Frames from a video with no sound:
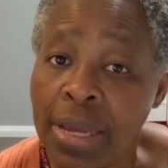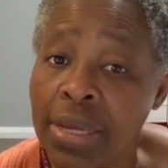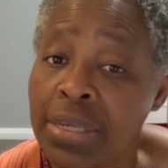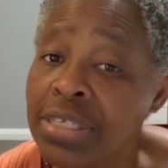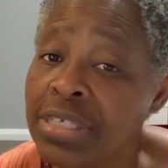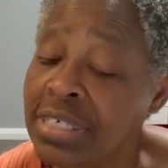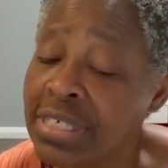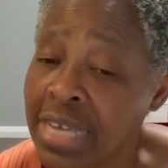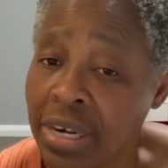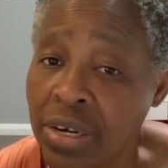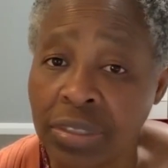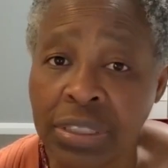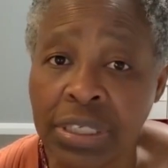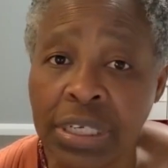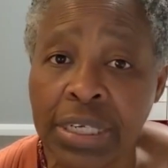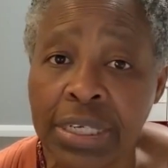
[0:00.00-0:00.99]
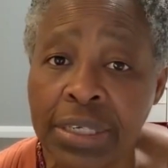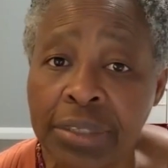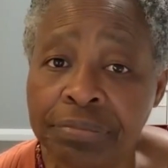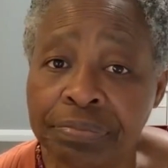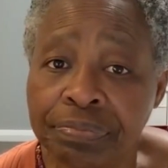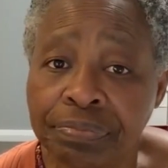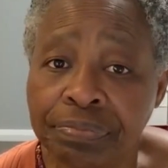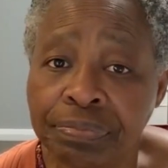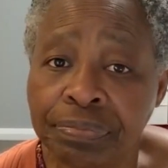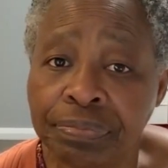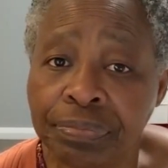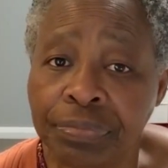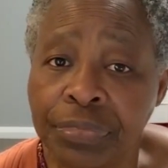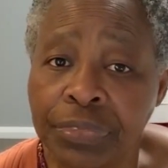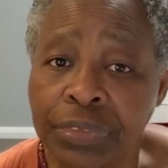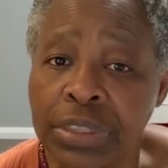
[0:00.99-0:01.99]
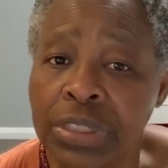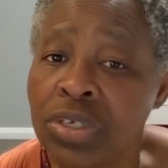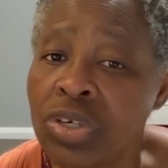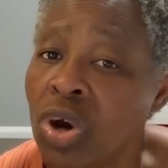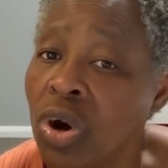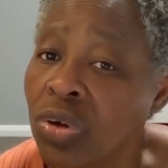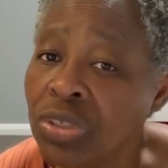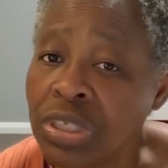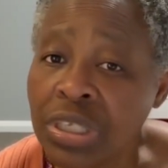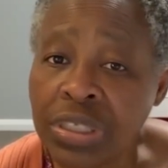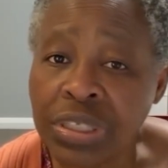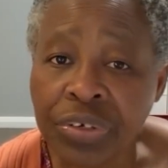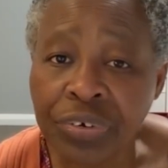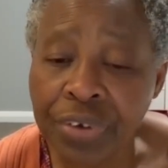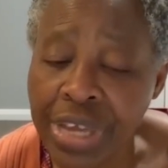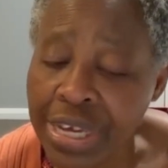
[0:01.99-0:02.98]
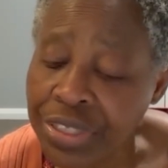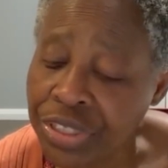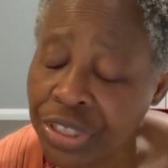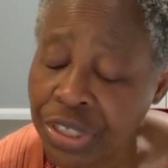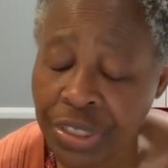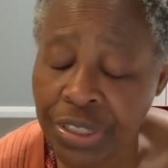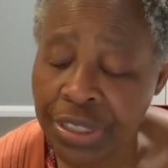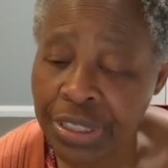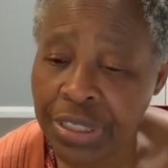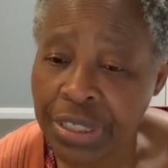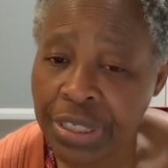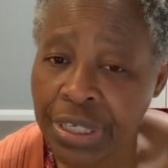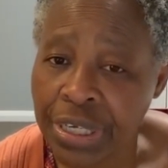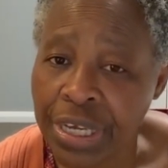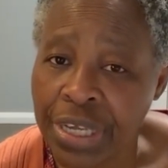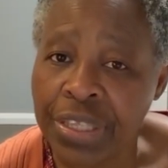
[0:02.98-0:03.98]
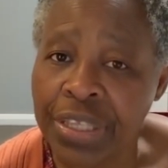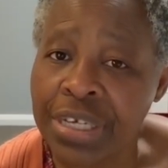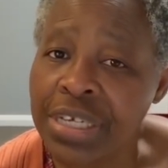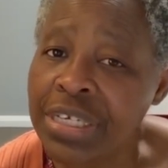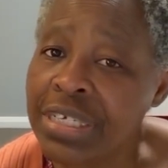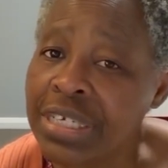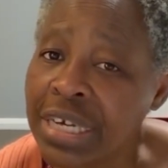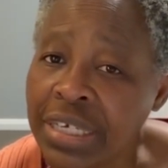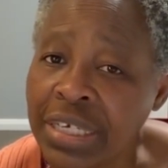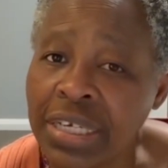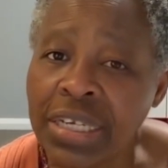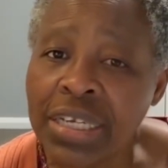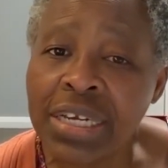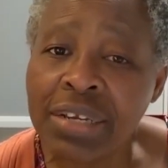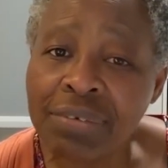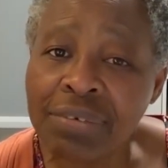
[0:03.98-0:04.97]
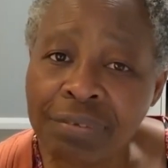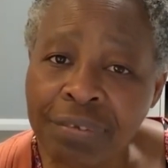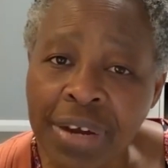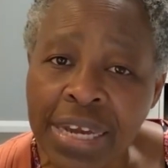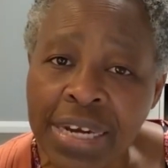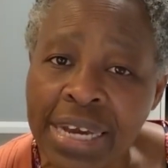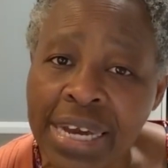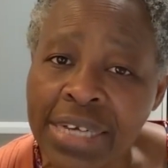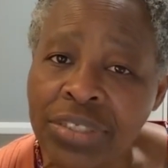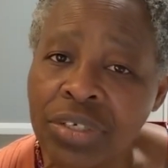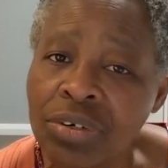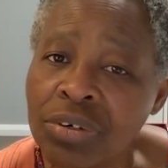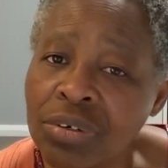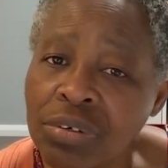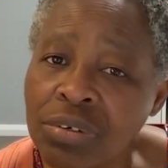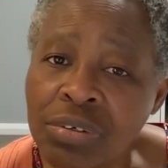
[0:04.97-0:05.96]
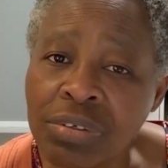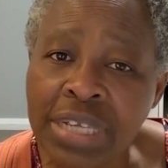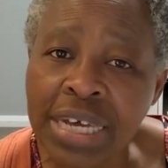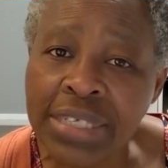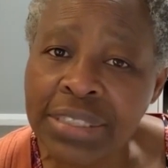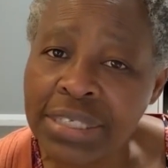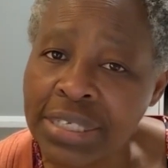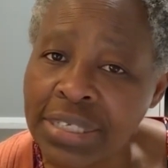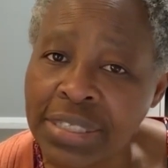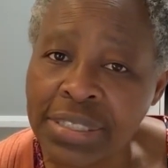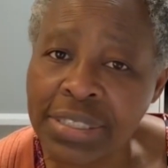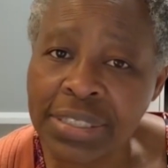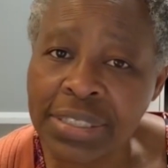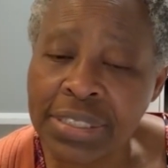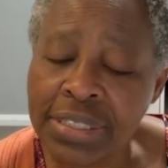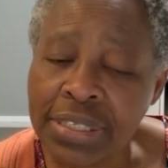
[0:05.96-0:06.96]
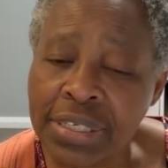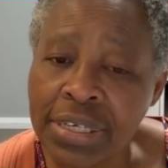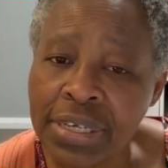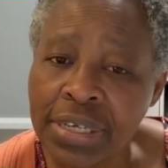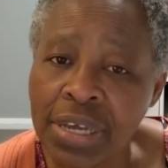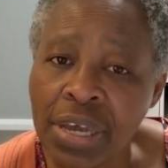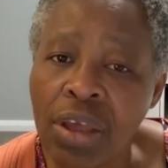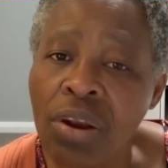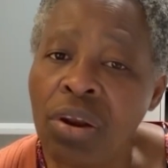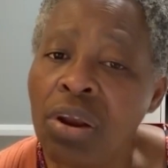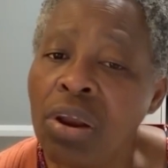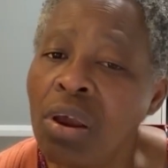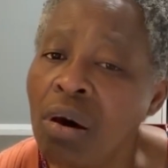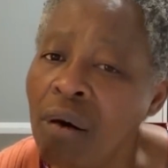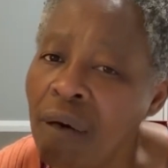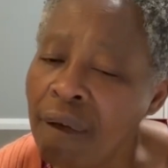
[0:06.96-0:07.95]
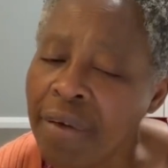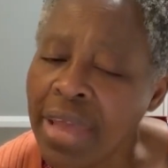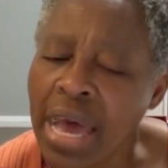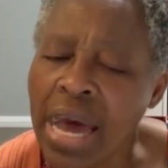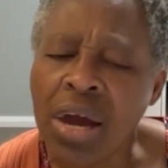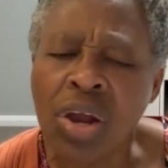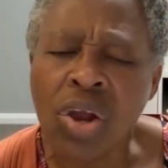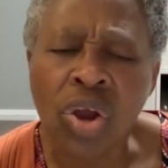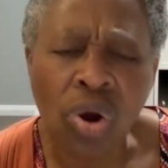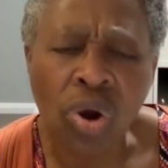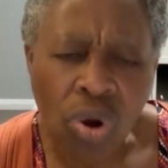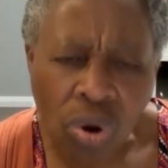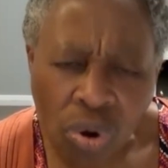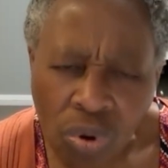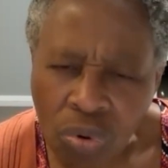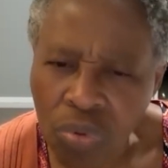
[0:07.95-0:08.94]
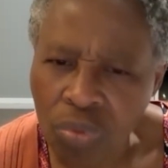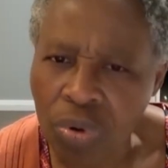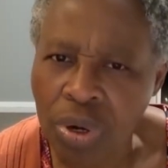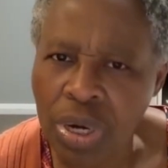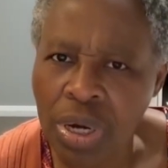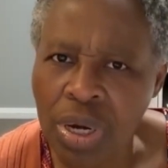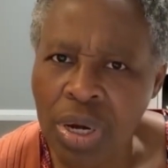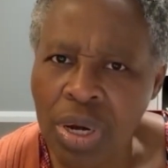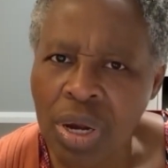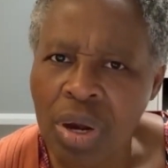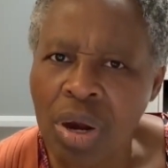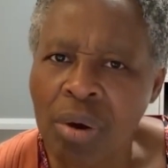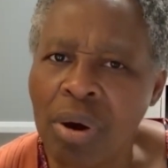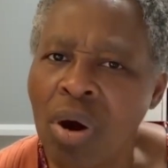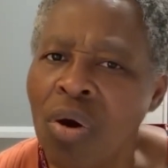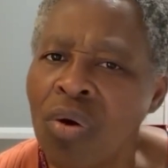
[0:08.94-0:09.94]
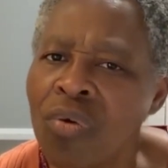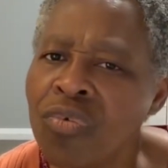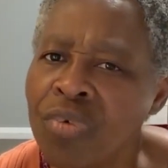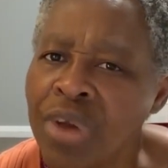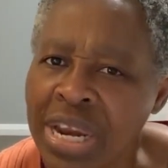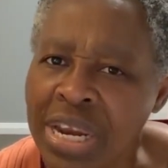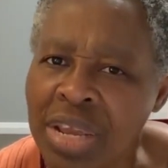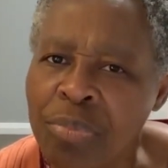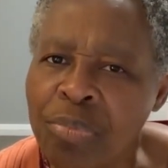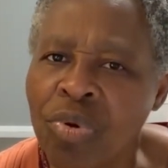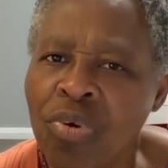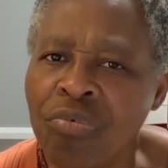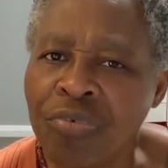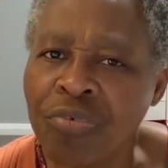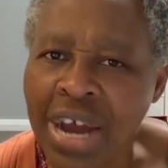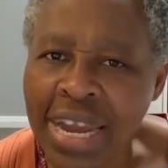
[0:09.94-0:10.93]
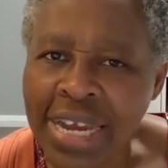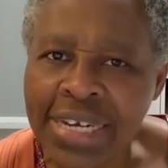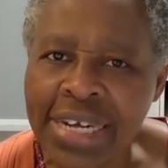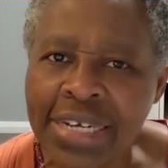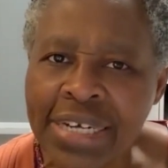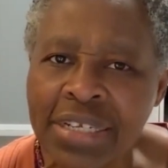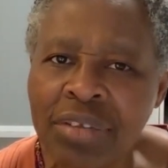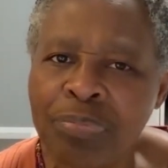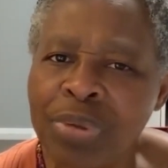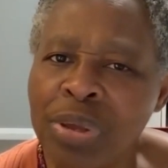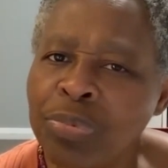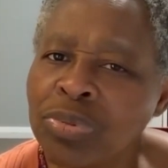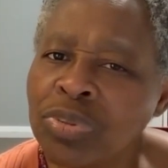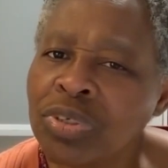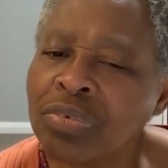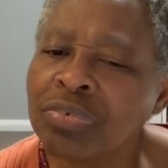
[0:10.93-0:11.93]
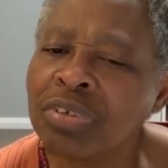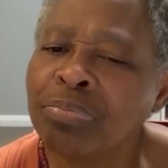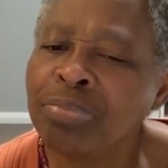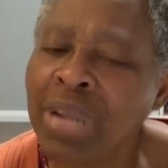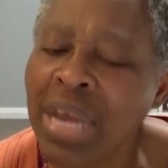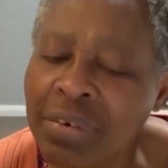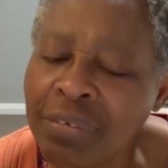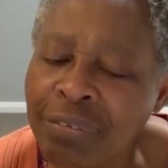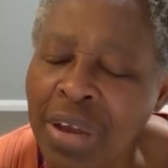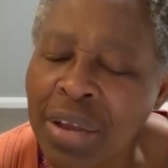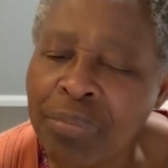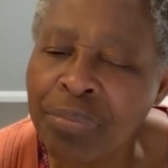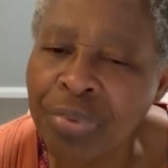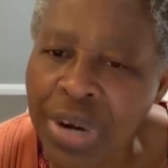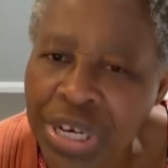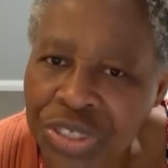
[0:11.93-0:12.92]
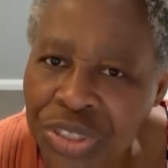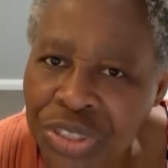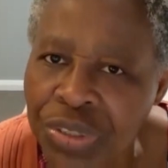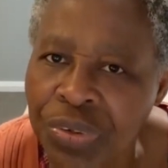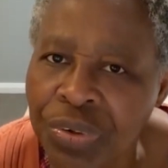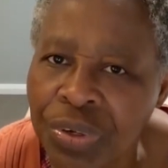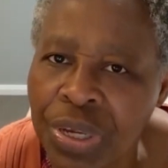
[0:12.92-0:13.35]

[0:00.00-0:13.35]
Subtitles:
Secondly, God the Creator, the eternal, infinite, all that is, long ago already provided the peoples of the Black vibration